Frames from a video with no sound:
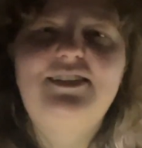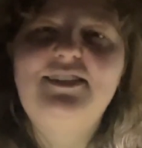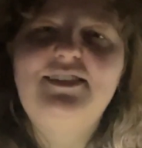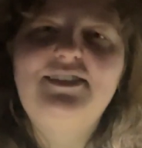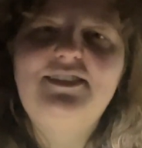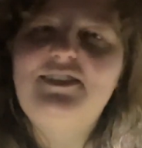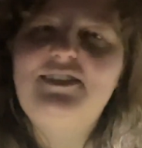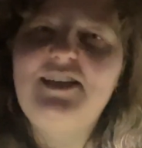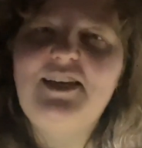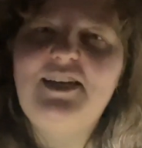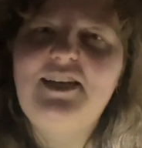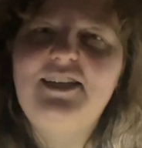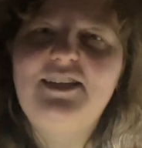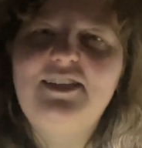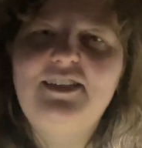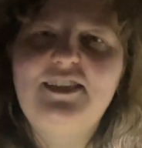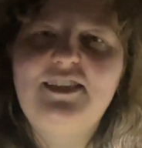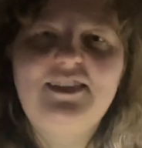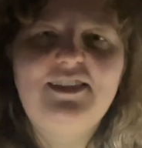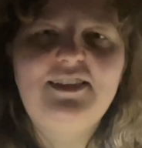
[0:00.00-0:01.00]
See,
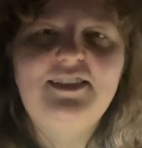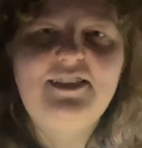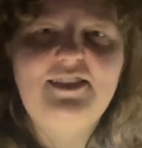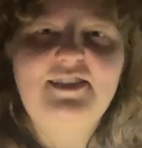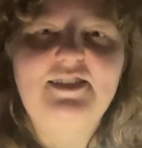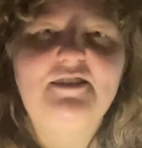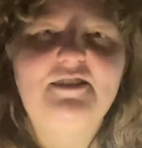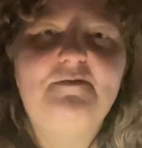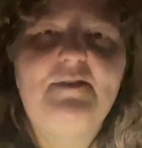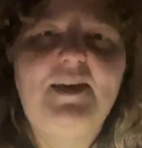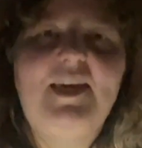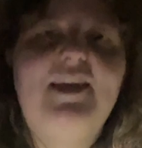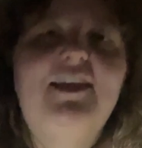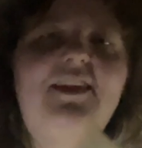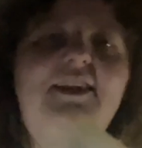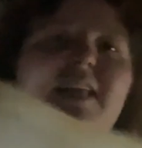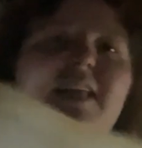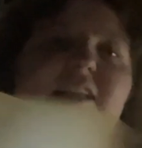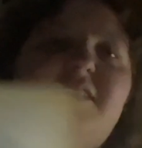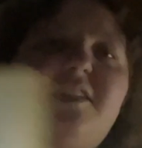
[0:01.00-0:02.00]
to me,
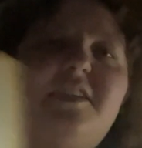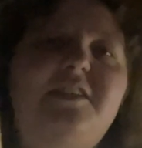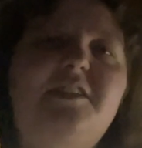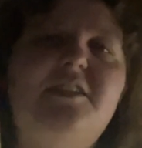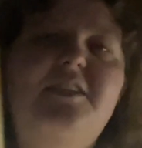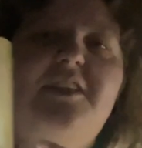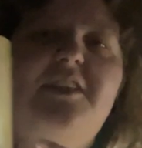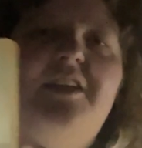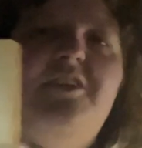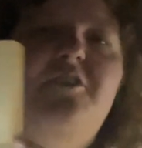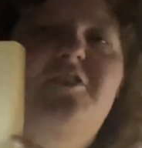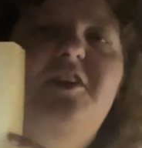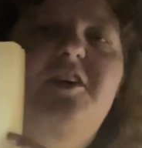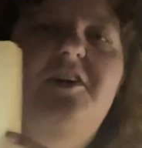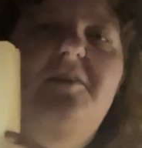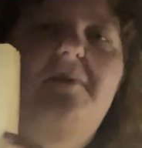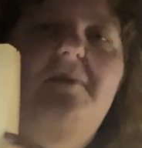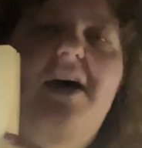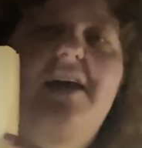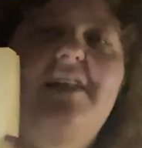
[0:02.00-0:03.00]
that's a
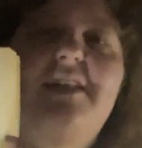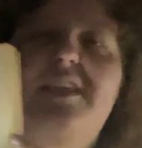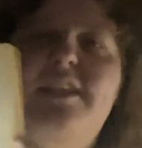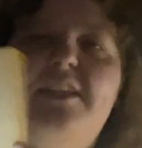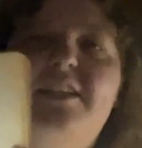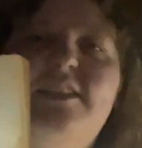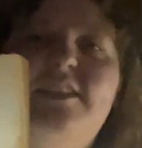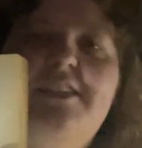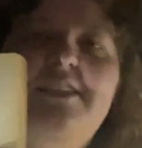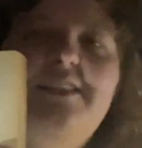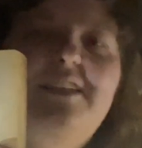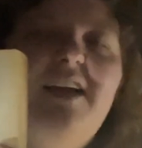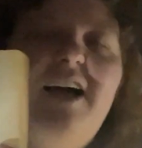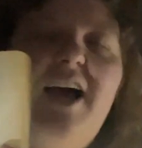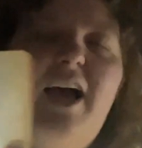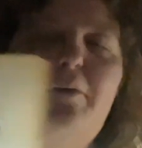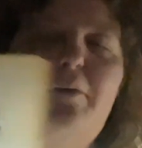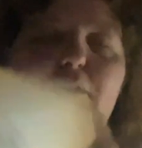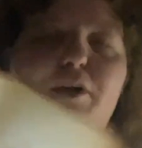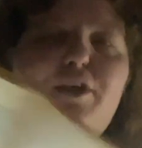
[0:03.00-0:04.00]
cylindrical bottle.
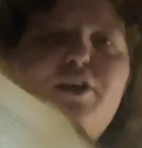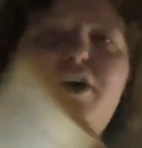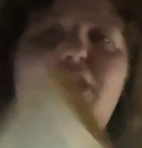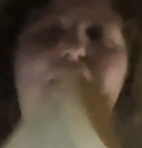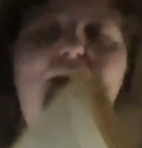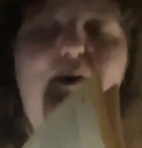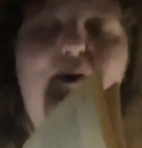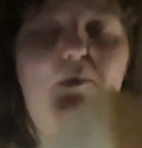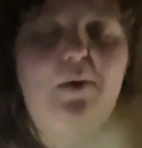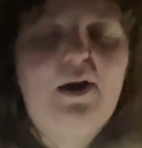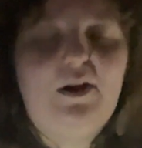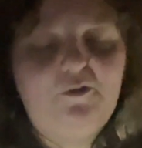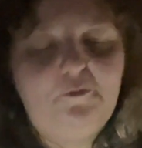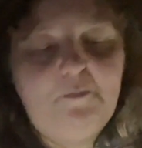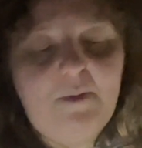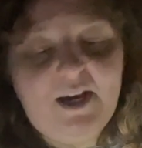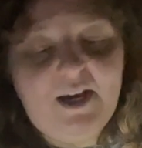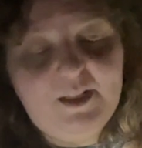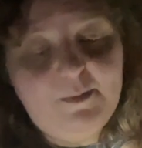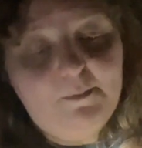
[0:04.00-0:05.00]
I wouldn't call it a round
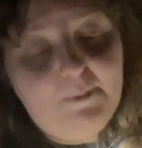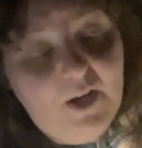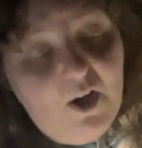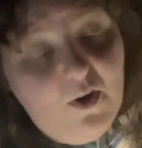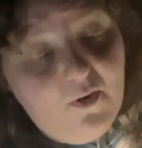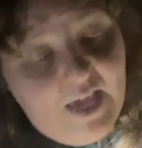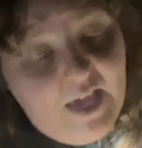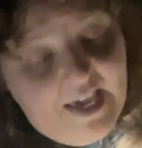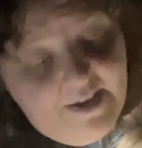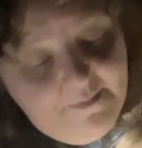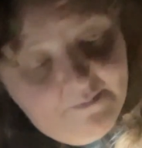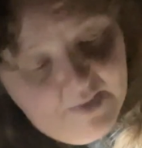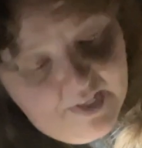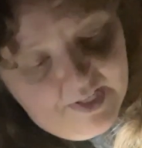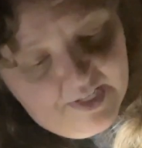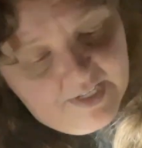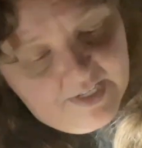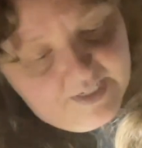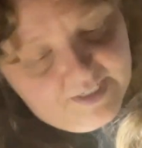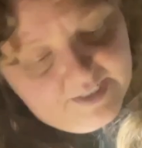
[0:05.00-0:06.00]
bottle, but okay.
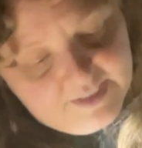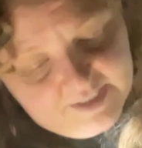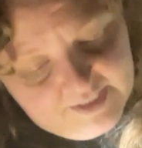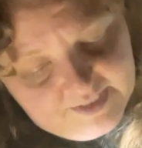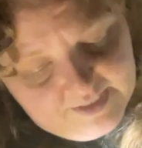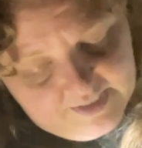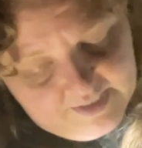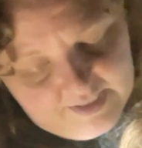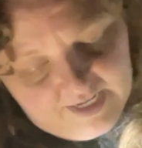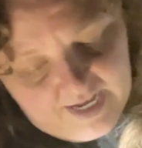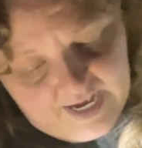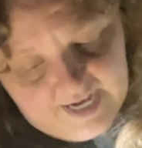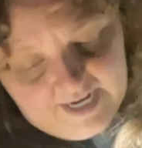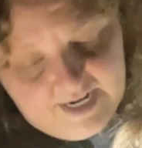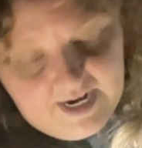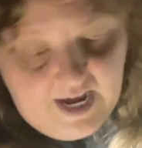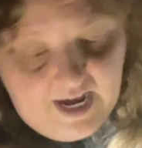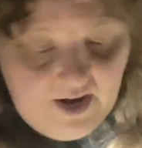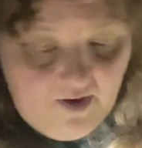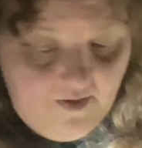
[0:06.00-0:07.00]
I
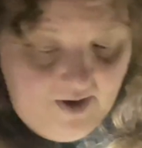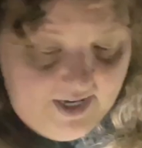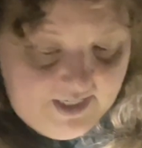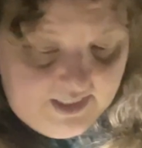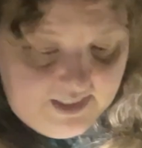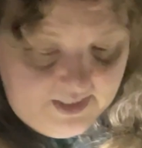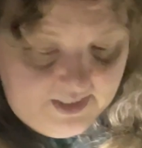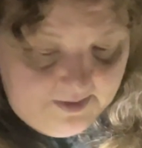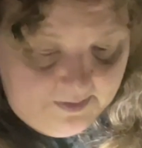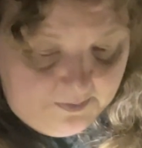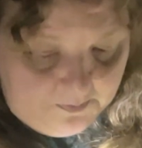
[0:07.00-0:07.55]
digress.